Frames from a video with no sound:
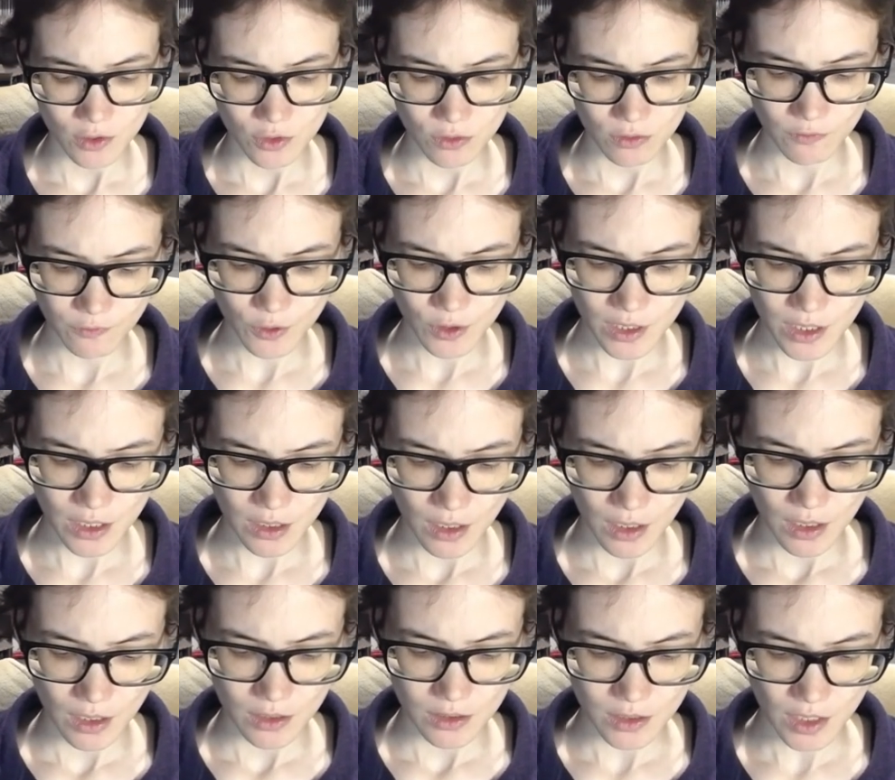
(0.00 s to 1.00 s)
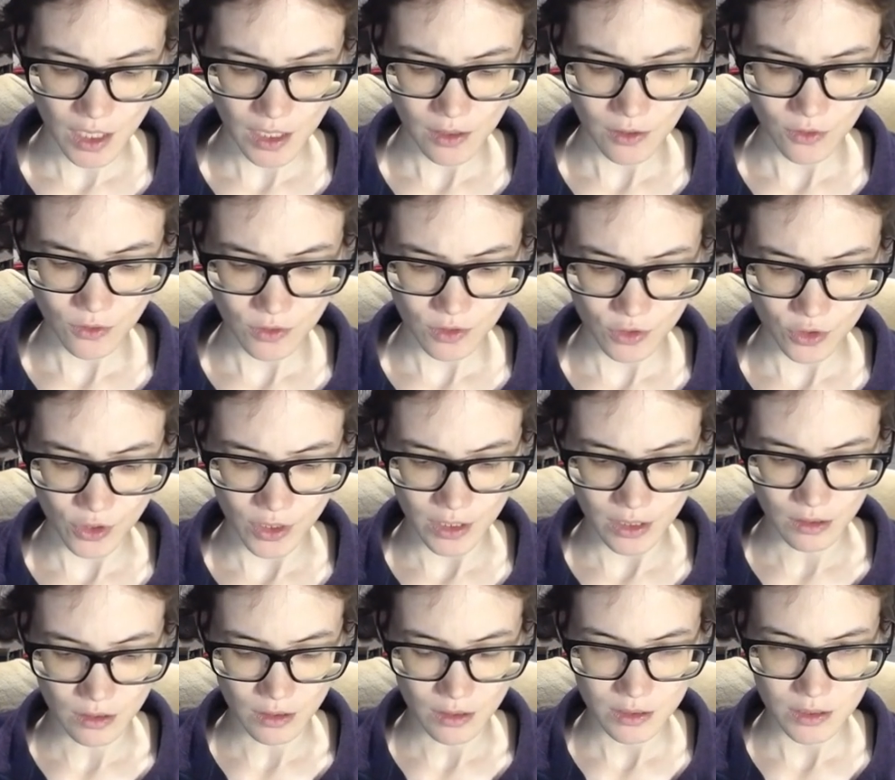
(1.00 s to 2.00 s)
Fully diagnosed,
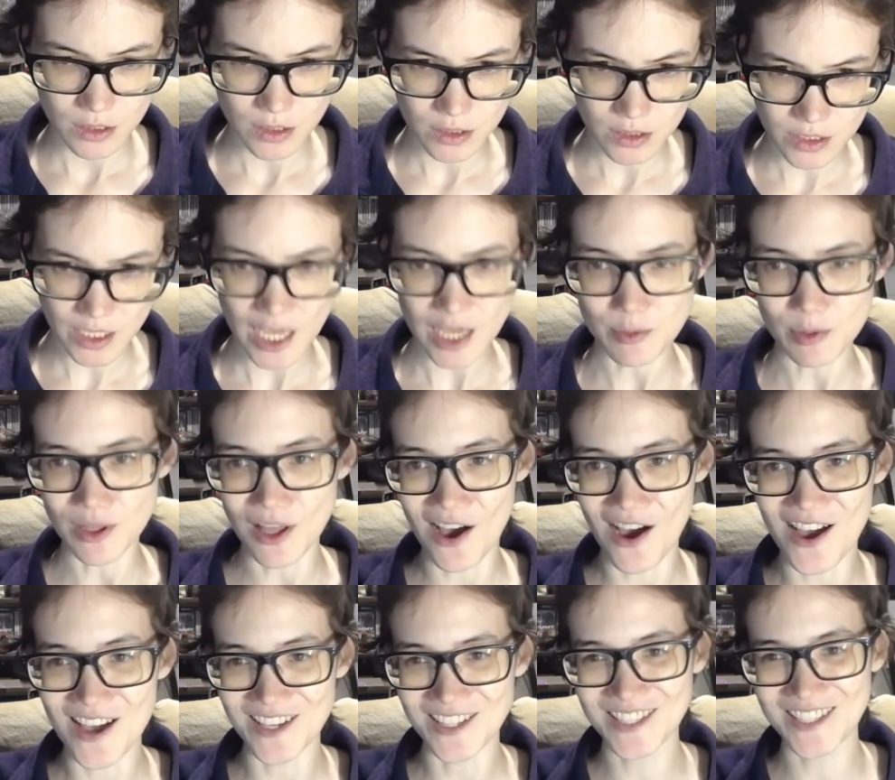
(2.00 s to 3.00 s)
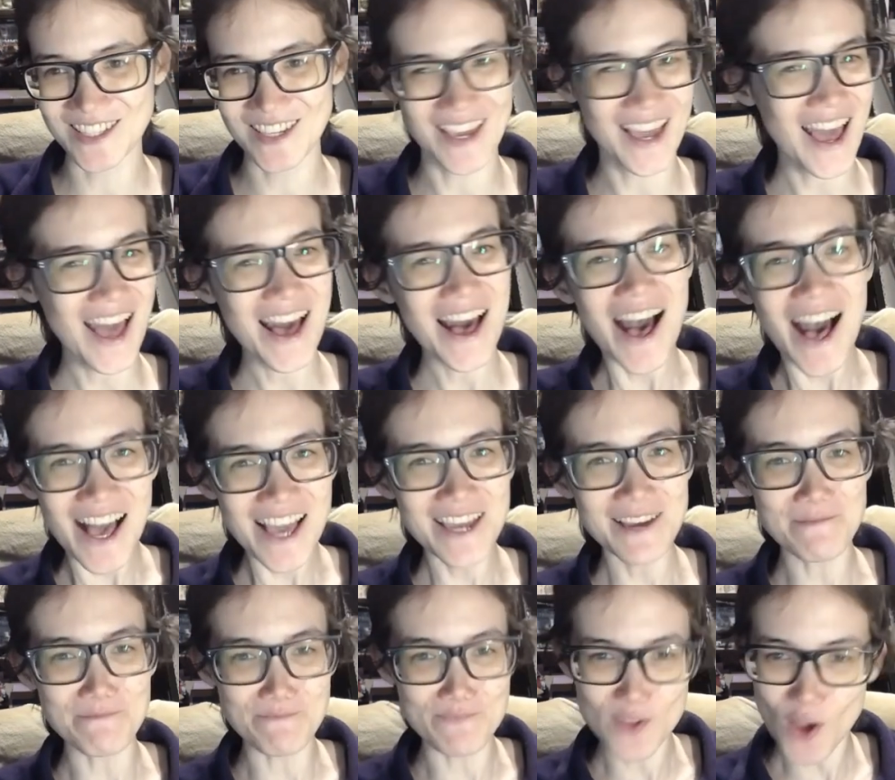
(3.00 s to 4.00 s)
treated, stabilized. I
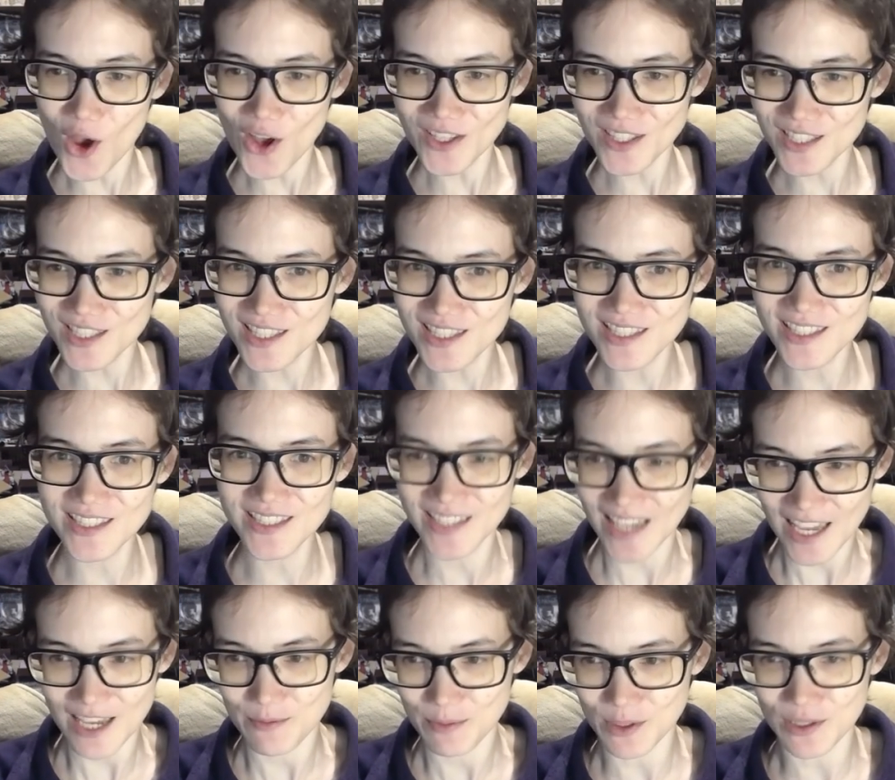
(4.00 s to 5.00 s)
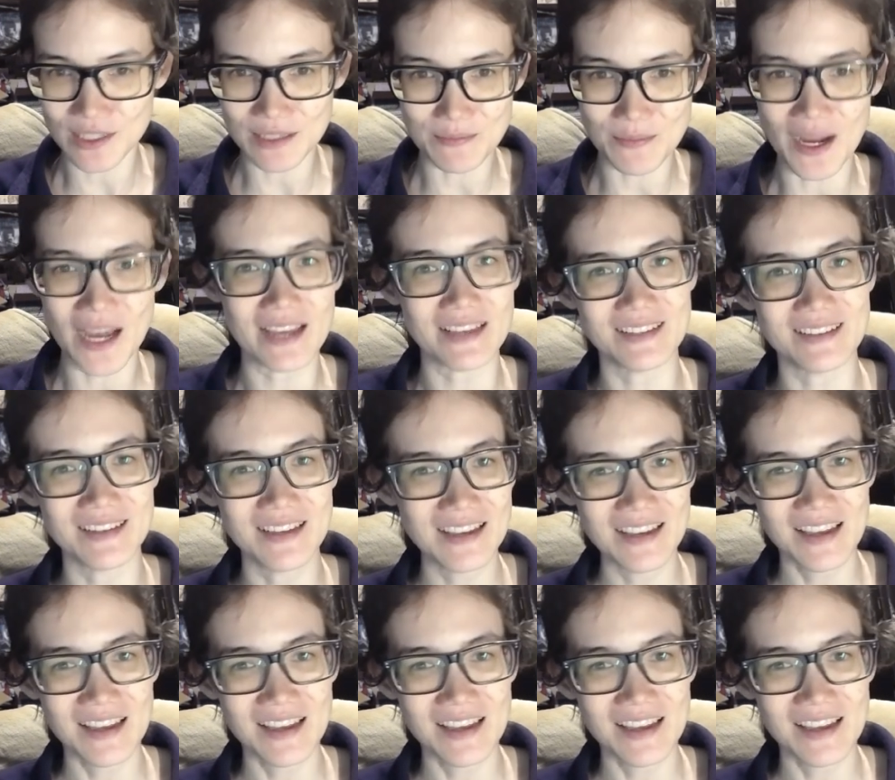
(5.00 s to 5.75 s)
am not stable in my...